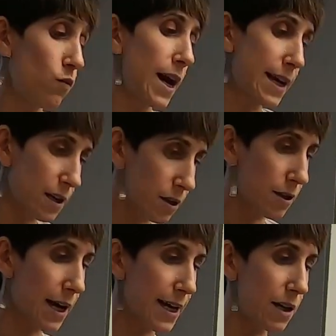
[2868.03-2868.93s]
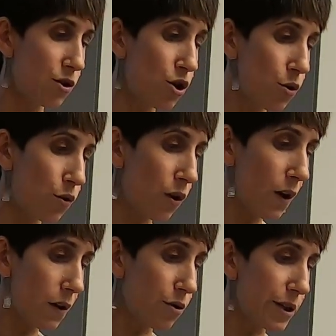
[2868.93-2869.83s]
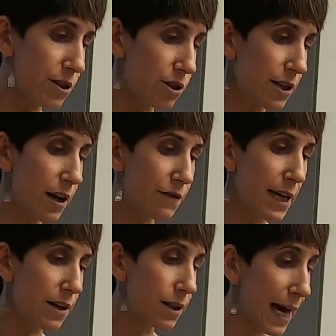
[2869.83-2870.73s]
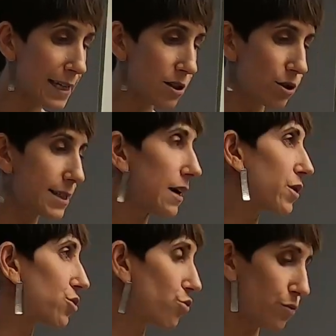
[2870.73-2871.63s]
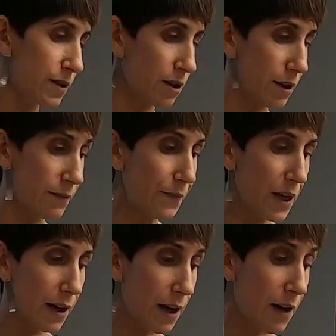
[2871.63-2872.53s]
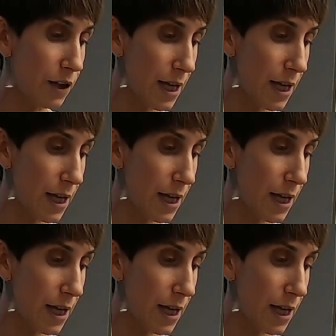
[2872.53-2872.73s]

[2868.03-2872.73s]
I can note the research of Daniel Lasker, Sarah Strunzer, Chava